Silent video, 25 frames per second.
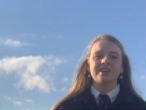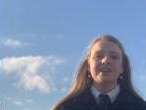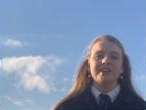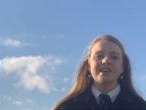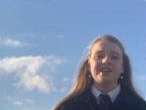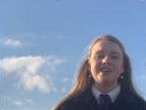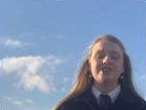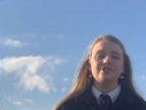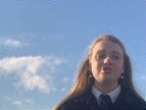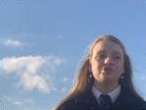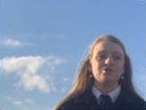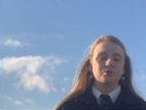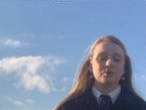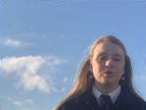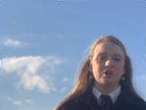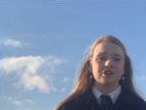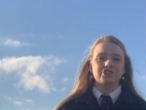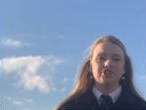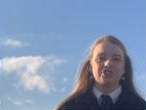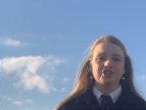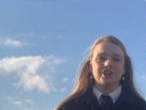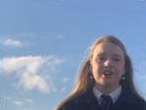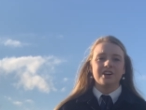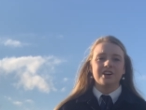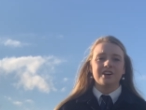In
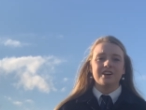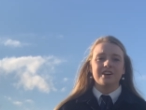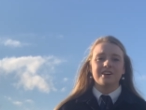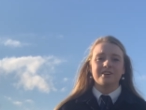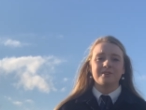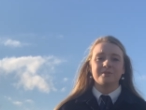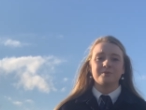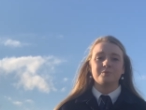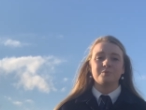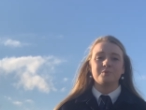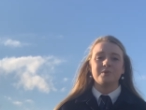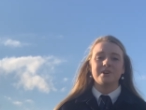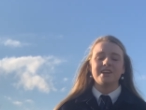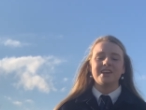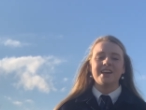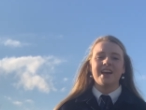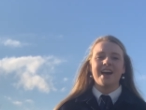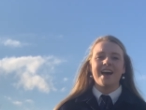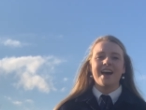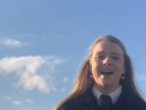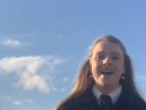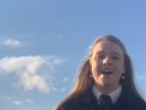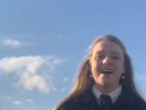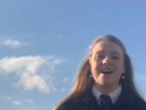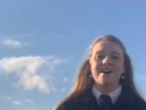Georgia, we
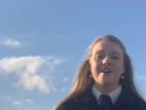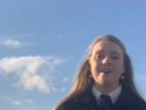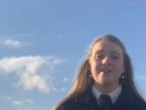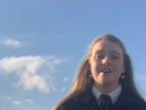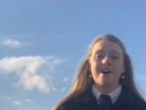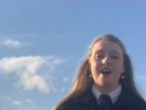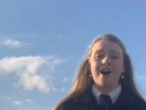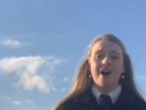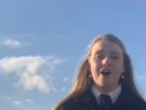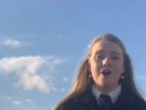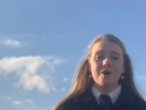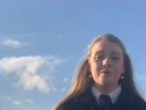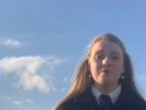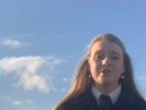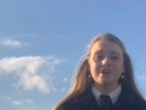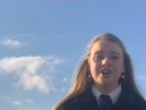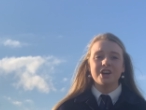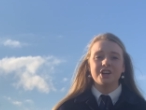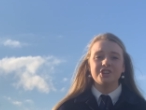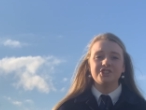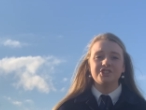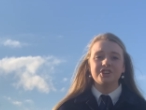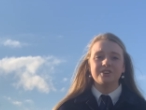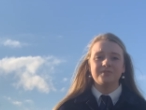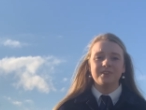had all
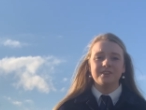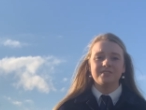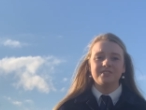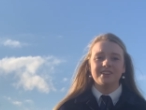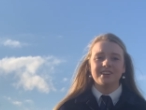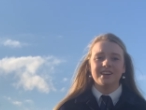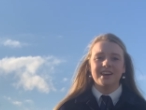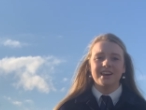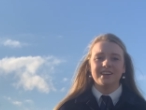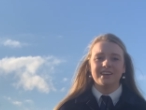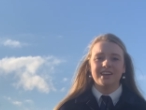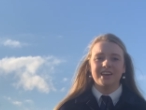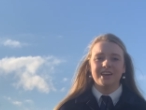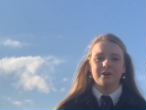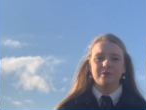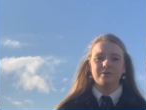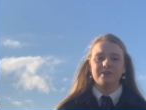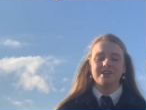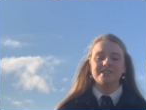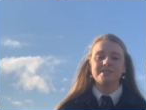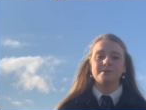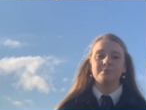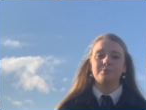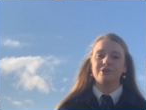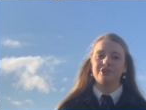159
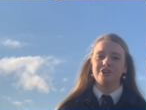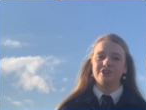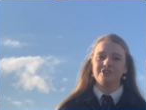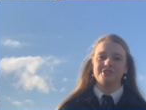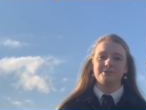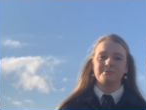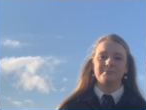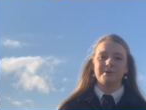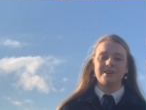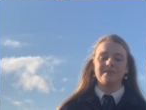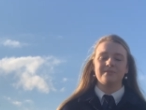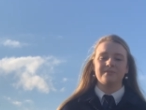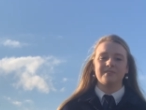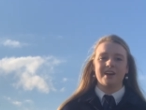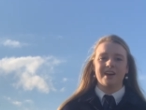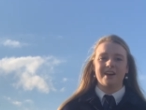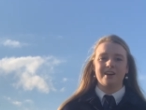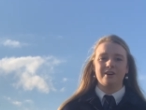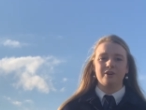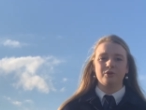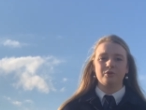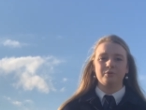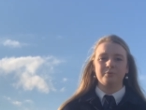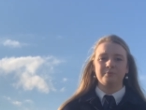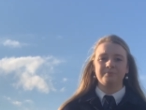counties produce beef
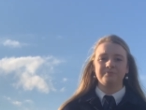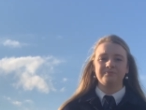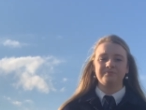cattle,